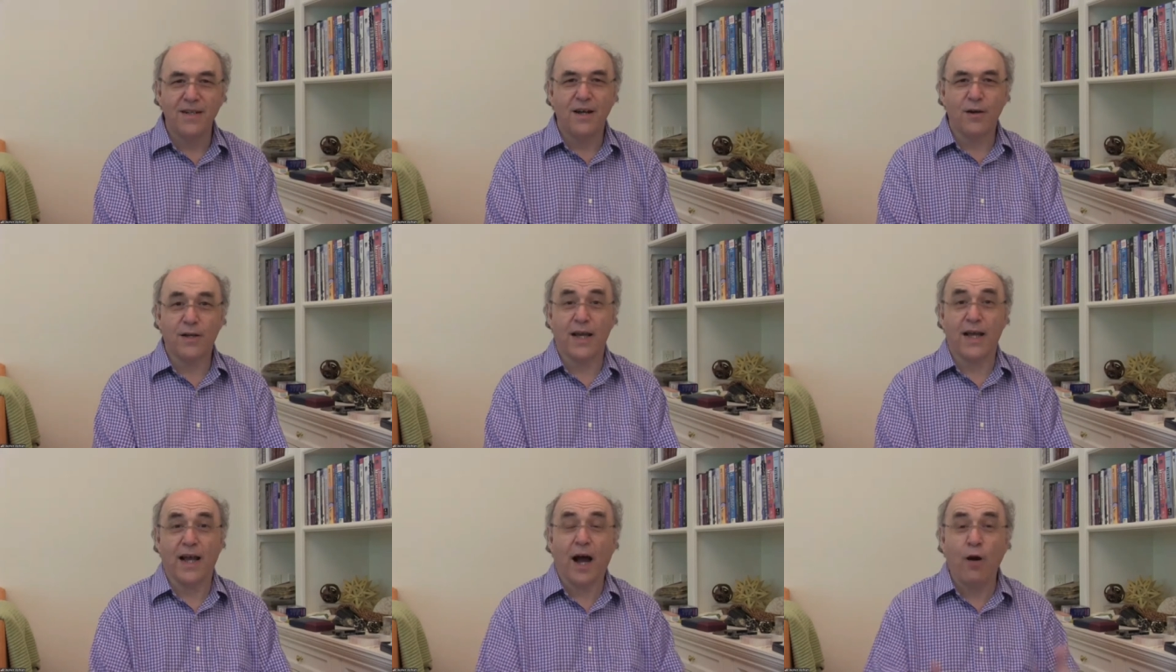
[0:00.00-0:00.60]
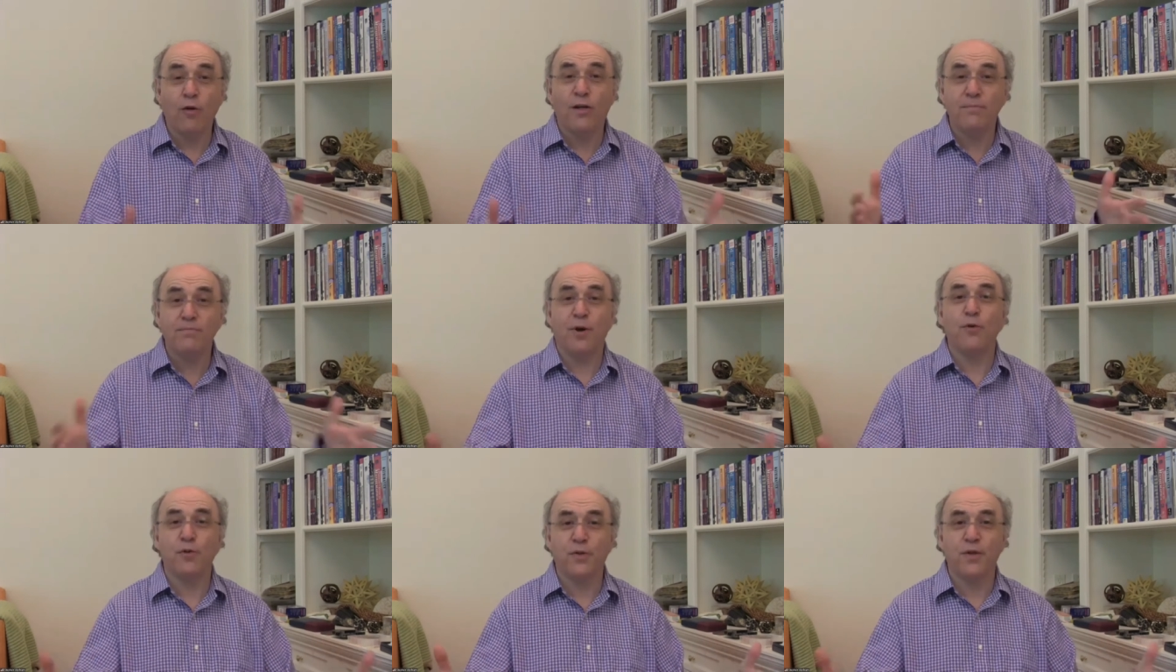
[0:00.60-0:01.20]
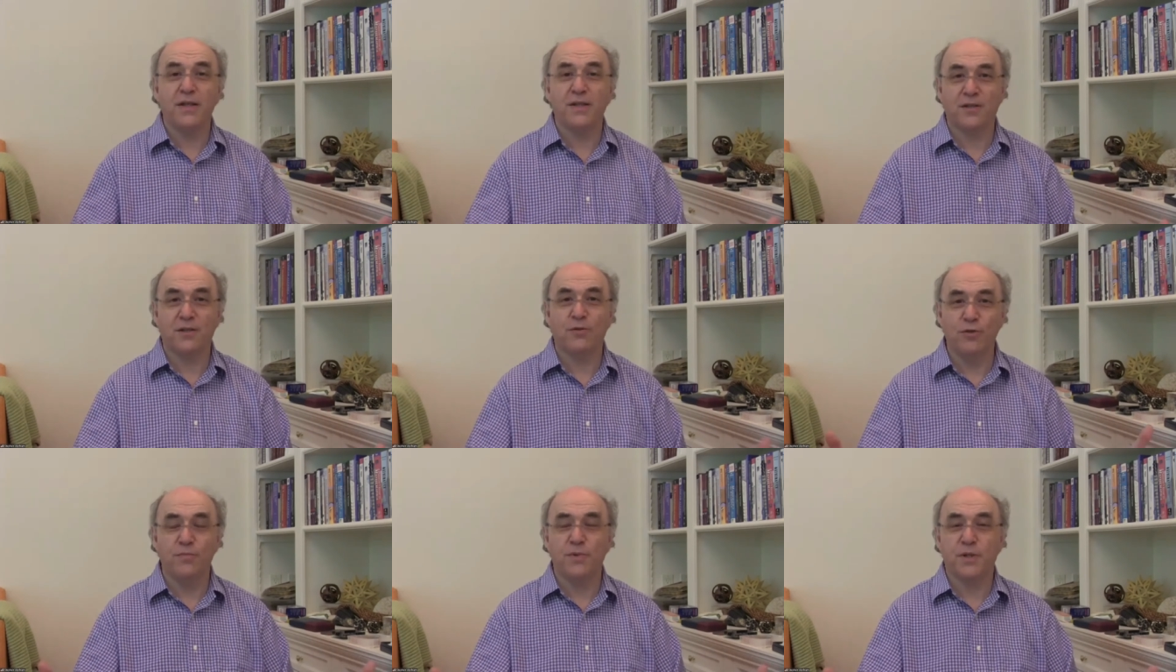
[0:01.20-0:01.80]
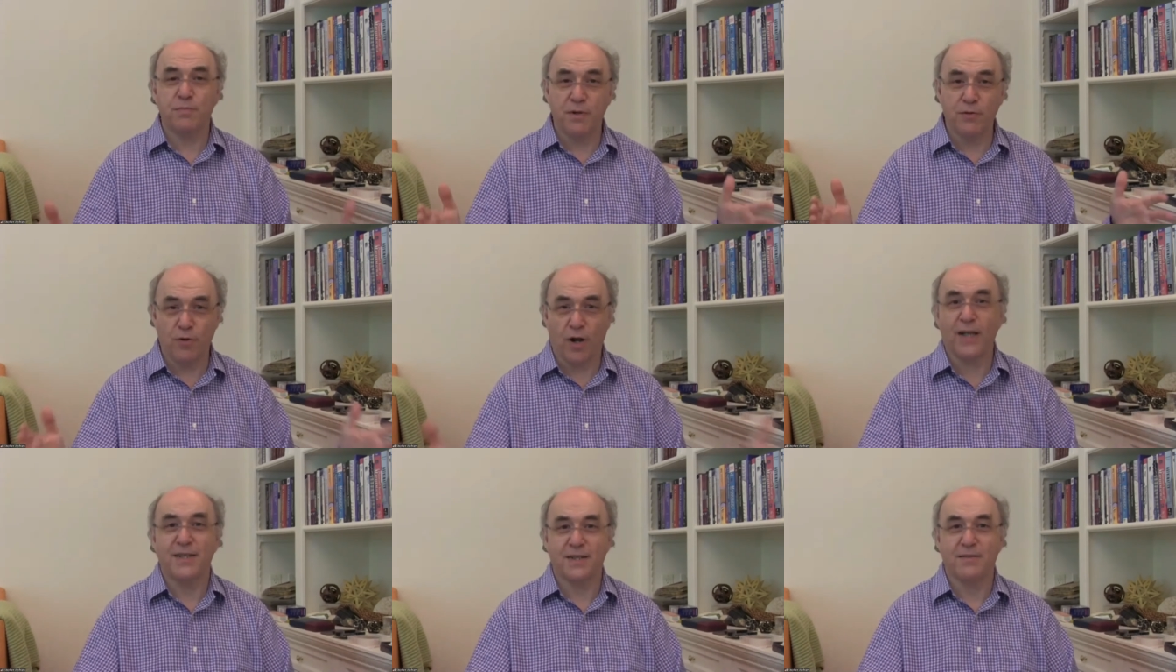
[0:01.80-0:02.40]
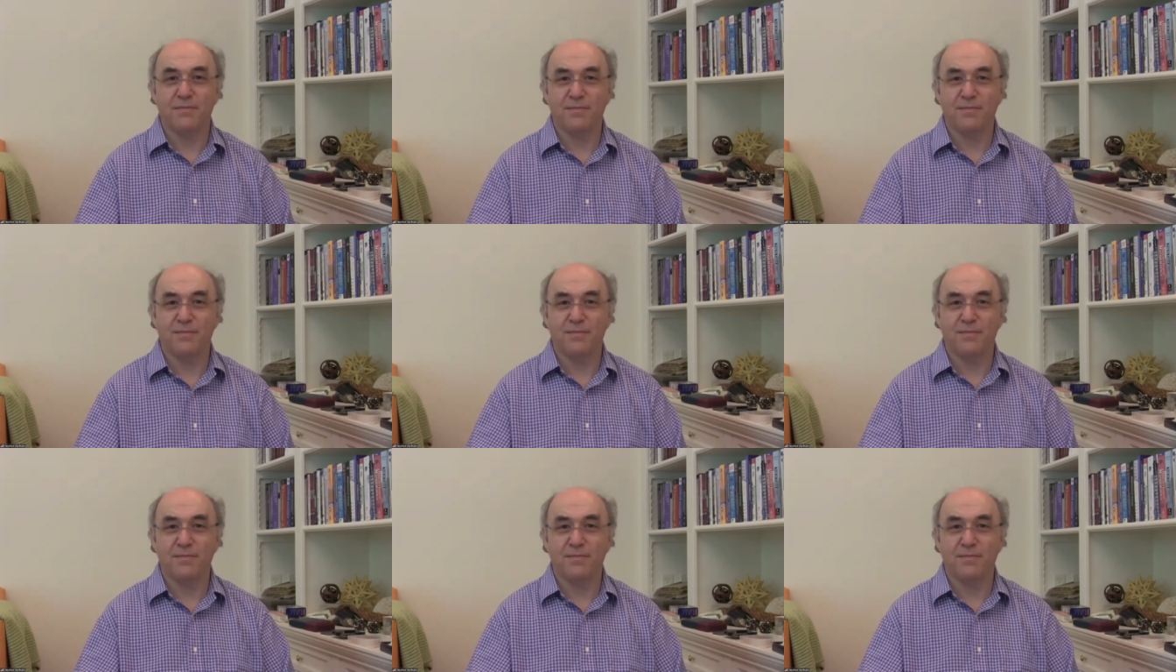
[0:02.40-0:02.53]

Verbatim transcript: Okay, how can both these groups be right?